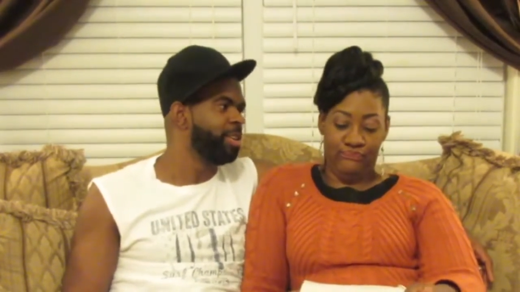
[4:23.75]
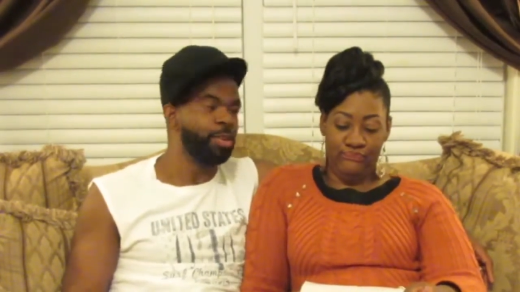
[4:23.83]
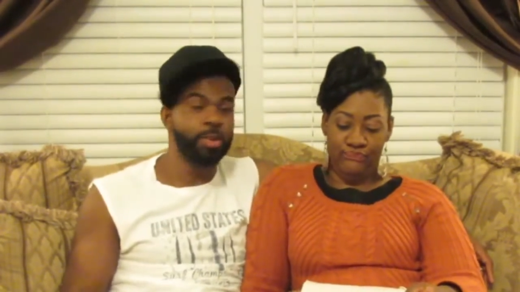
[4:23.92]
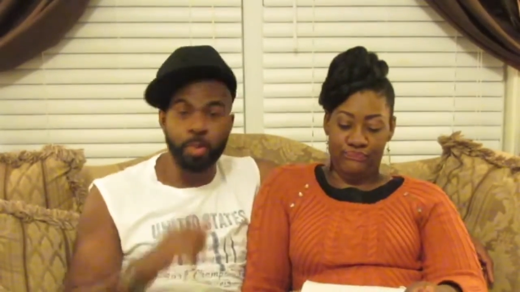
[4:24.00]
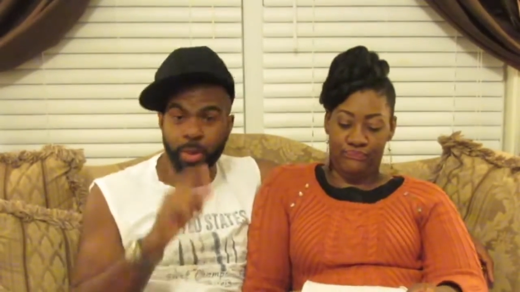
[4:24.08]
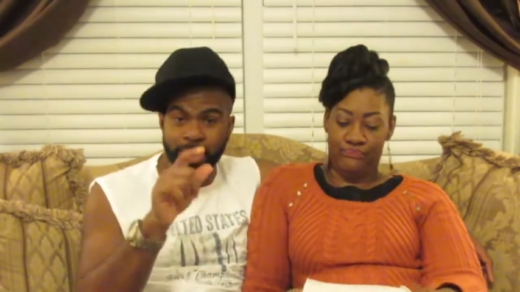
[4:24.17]

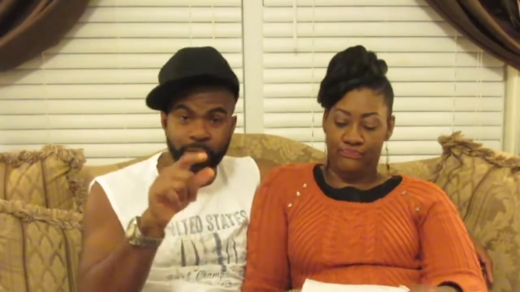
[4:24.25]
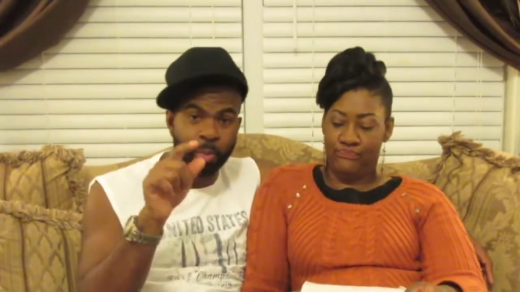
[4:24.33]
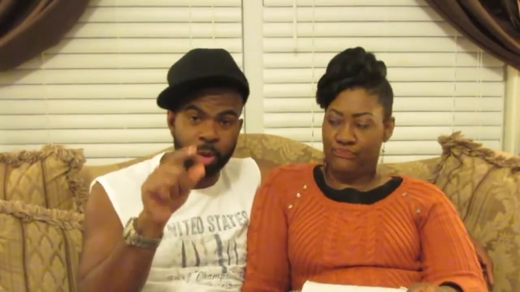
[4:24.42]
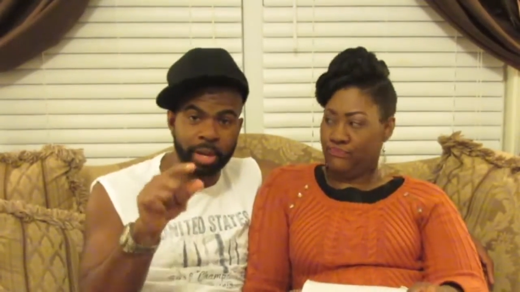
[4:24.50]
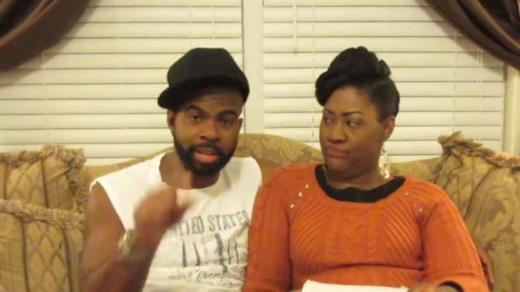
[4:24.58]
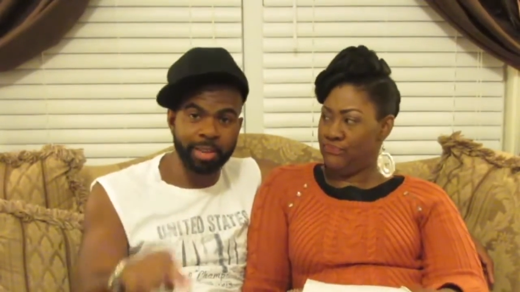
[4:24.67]
Speaker 1: you was the
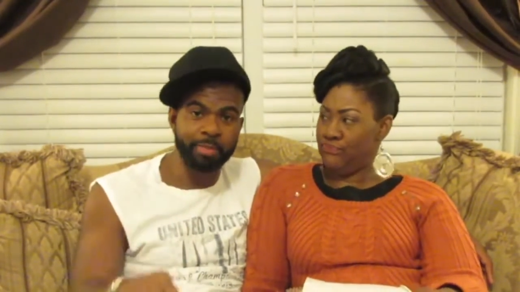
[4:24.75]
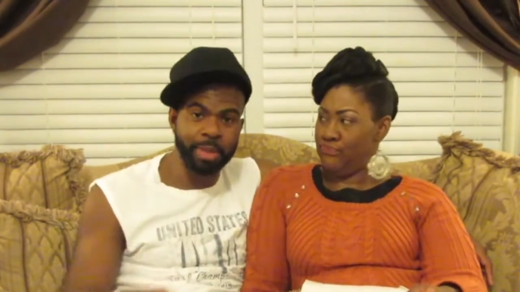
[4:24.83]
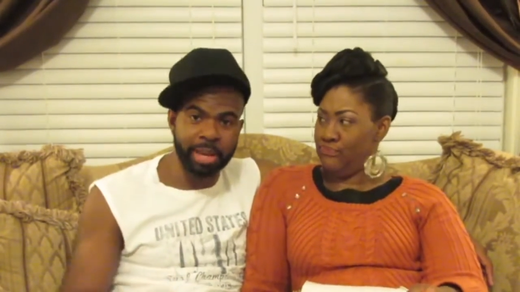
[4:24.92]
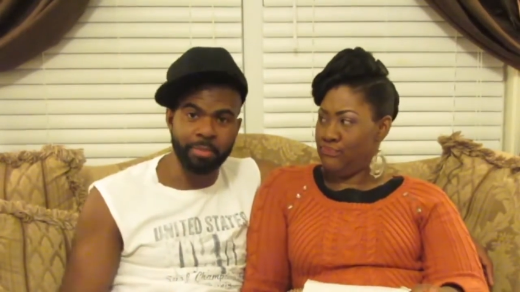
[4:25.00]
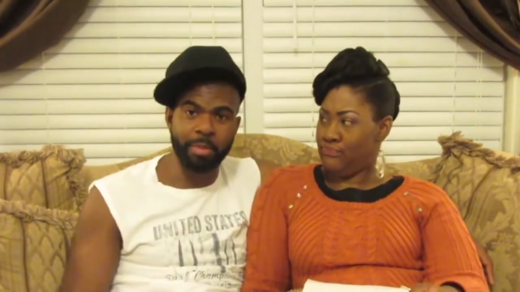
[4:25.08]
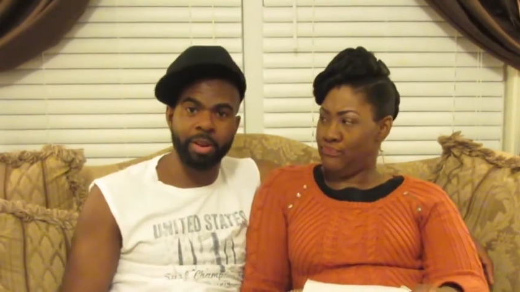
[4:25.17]
one that
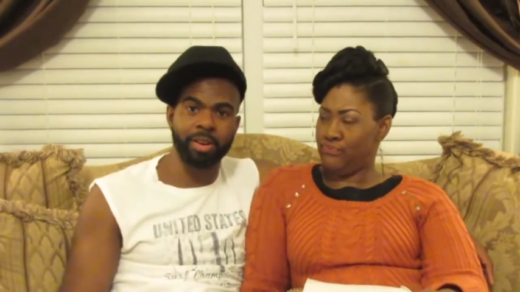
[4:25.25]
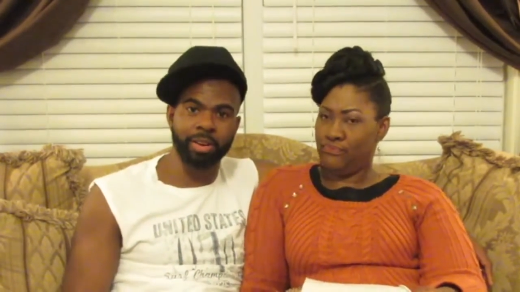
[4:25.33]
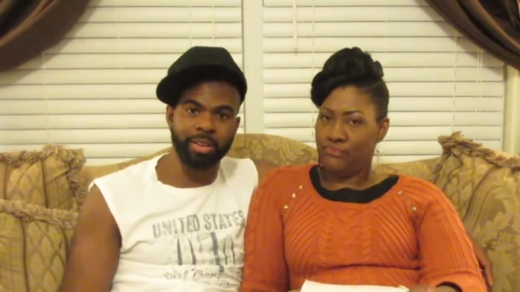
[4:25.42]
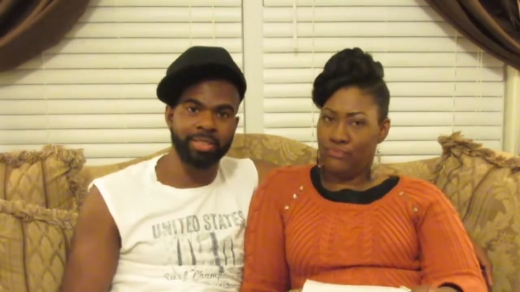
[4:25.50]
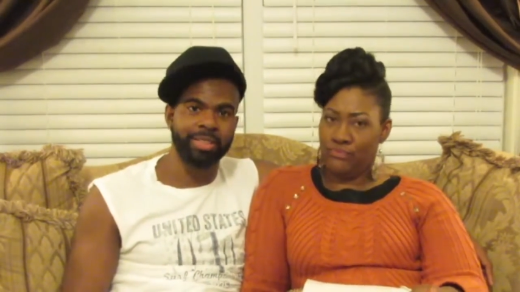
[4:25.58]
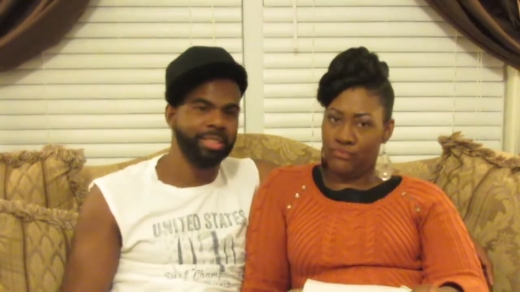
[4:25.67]
committed
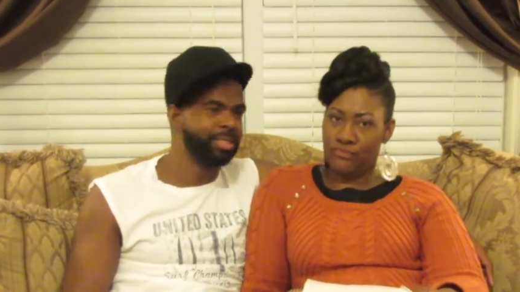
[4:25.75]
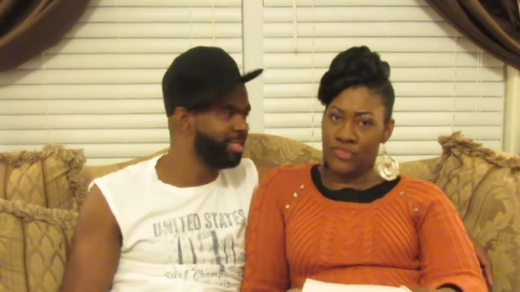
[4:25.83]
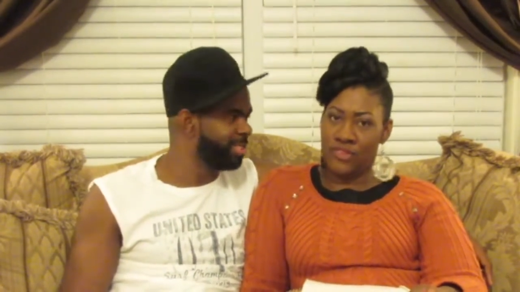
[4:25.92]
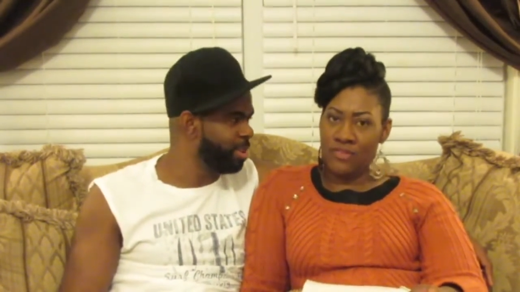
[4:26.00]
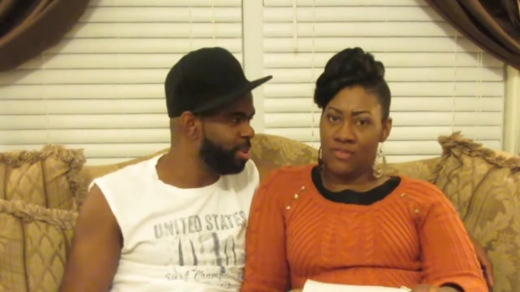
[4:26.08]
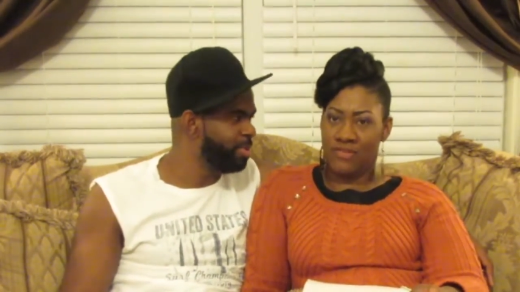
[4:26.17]
murder.
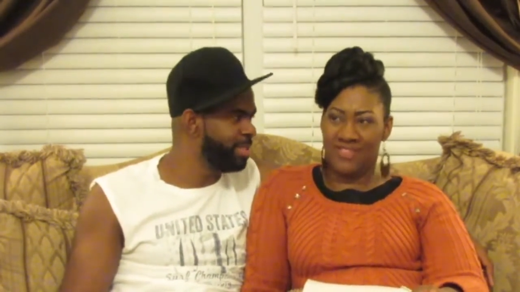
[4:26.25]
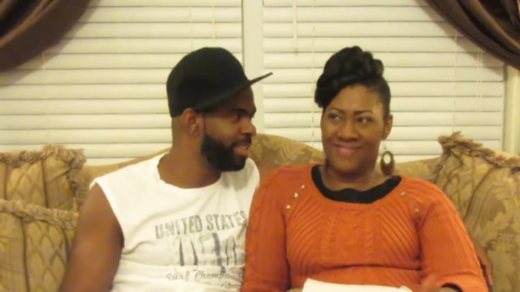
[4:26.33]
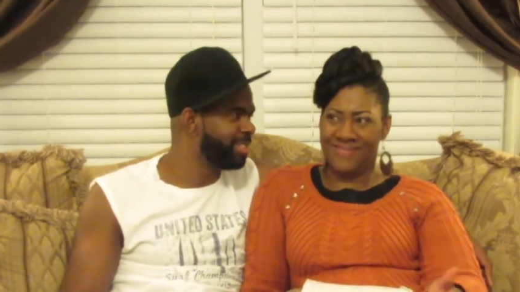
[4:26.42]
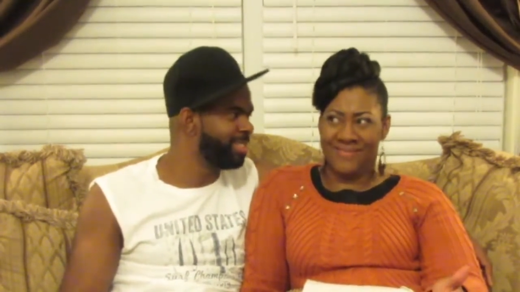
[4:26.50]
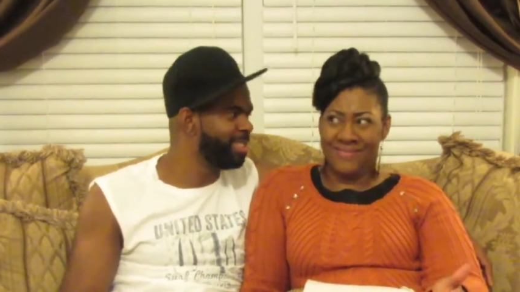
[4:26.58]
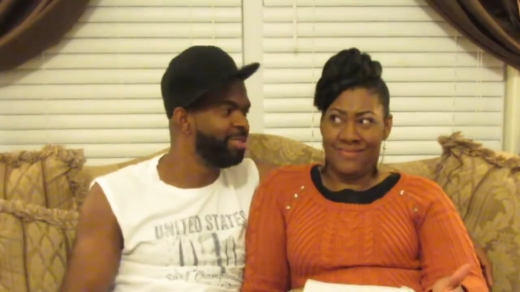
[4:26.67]
So you
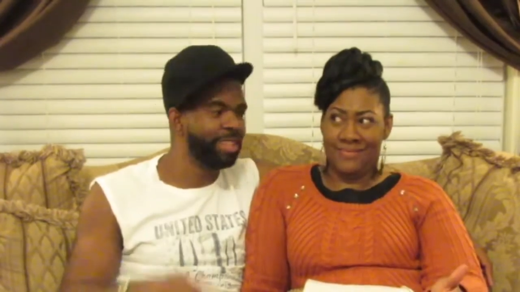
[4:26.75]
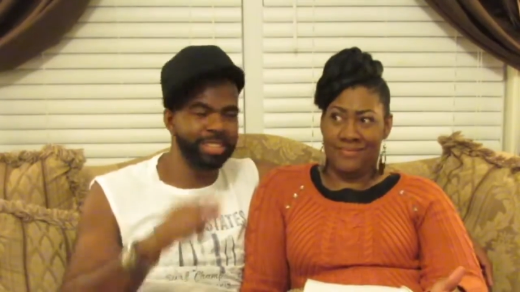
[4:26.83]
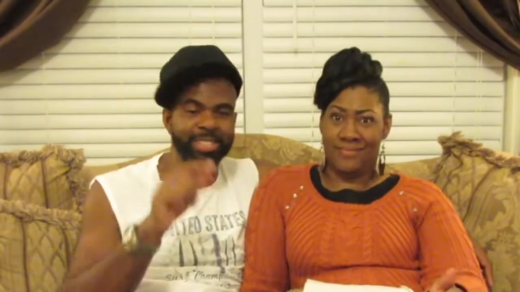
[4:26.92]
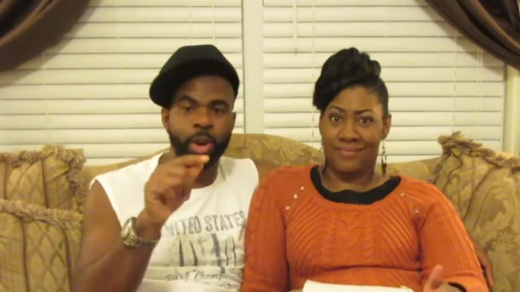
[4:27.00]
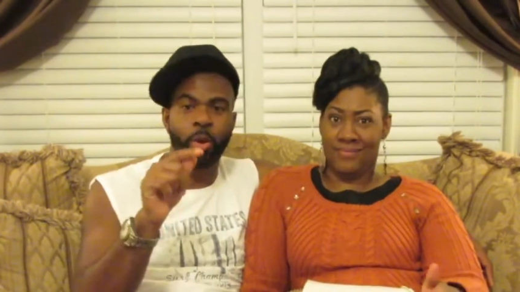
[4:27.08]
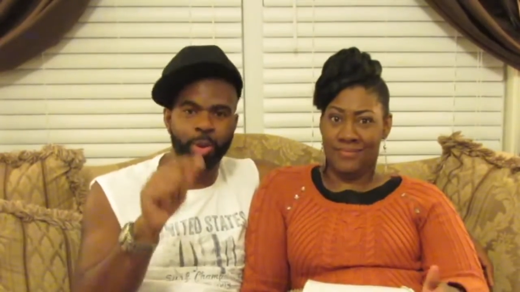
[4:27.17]
just you
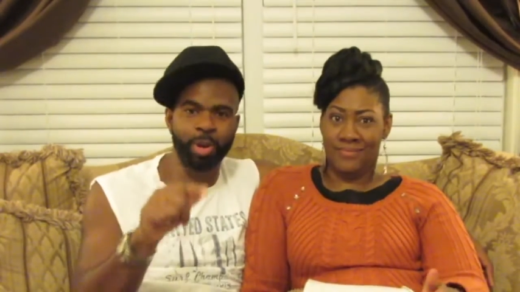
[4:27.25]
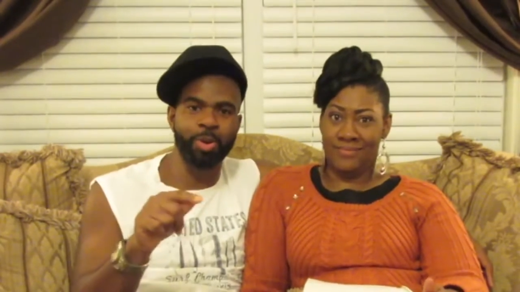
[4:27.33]
just told